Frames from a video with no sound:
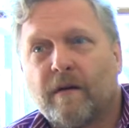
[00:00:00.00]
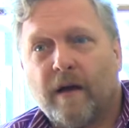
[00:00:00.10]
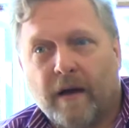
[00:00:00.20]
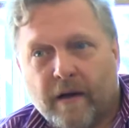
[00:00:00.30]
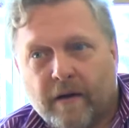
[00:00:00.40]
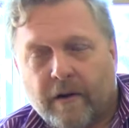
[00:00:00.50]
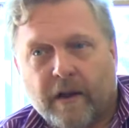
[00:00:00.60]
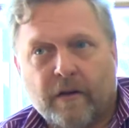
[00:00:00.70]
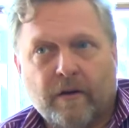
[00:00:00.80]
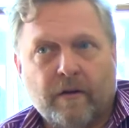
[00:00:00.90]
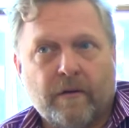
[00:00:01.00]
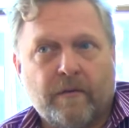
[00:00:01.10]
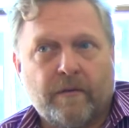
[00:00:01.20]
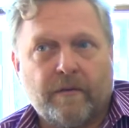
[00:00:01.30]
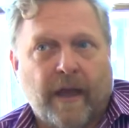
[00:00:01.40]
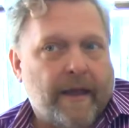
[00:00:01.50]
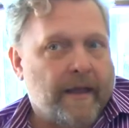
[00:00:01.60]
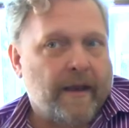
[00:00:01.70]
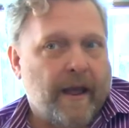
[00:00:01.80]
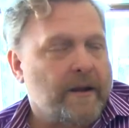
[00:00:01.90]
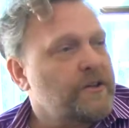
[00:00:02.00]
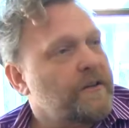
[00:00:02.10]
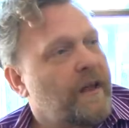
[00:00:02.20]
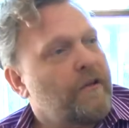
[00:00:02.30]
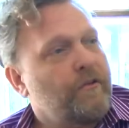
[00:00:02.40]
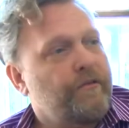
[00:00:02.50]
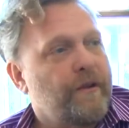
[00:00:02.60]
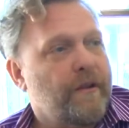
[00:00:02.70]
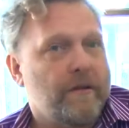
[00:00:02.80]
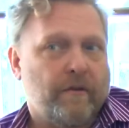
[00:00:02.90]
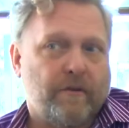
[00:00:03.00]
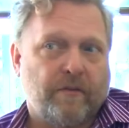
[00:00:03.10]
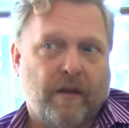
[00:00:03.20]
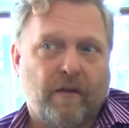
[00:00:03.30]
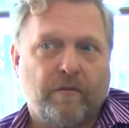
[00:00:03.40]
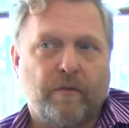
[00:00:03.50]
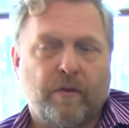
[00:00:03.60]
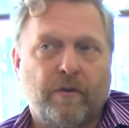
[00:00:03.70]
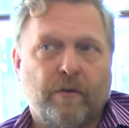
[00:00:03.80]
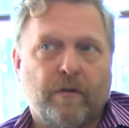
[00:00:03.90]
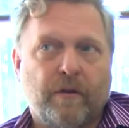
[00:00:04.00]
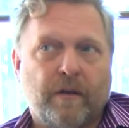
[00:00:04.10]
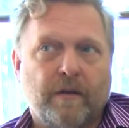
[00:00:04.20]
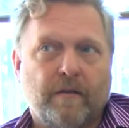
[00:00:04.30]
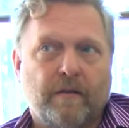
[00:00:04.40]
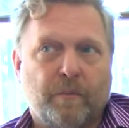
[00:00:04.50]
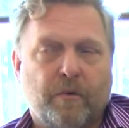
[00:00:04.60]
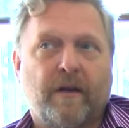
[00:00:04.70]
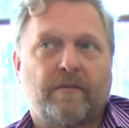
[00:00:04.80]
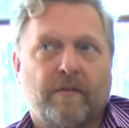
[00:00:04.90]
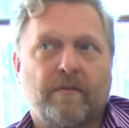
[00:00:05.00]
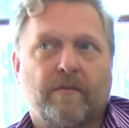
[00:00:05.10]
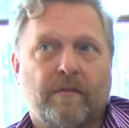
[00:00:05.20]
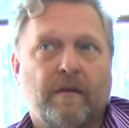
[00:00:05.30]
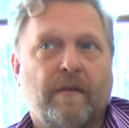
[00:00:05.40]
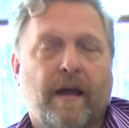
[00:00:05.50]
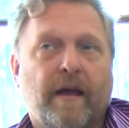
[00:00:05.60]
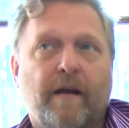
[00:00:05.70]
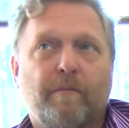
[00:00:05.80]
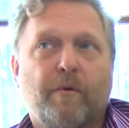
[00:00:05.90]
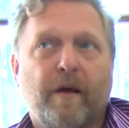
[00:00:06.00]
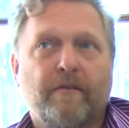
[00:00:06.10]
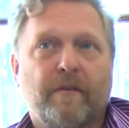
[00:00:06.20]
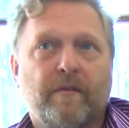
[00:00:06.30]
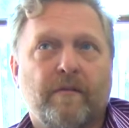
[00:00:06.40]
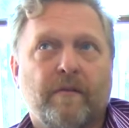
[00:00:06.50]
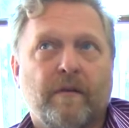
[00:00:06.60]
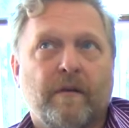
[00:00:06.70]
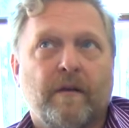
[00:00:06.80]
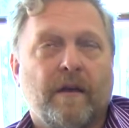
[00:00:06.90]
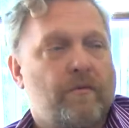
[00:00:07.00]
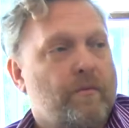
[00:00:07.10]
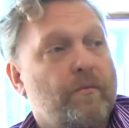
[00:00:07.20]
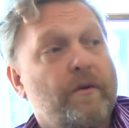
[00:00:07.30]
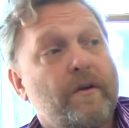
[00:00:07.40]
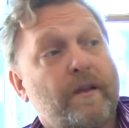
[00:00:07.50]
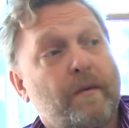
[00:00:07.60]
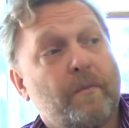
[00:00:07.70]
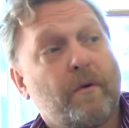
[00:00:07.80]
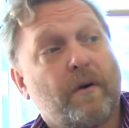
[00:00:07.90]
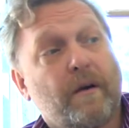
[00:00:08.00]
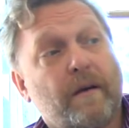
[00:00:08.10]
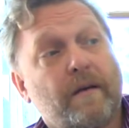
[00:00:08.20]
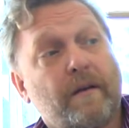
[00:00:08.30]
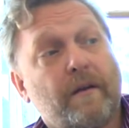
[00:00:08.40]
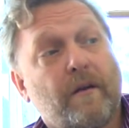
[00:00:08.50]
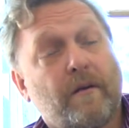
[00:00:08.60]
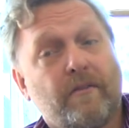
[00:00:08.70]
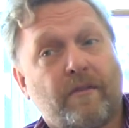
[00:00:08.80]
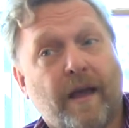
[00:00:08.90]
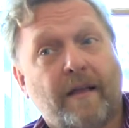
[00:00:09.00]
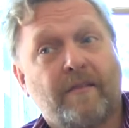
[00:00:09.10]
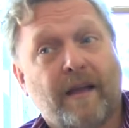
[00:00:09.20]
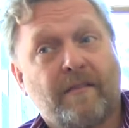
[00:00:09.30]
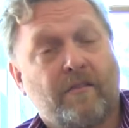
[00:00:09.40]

honoring your own, that connection that you feel in yourself when you're in the presence, in that kind of presence, is really important, you know, because that, that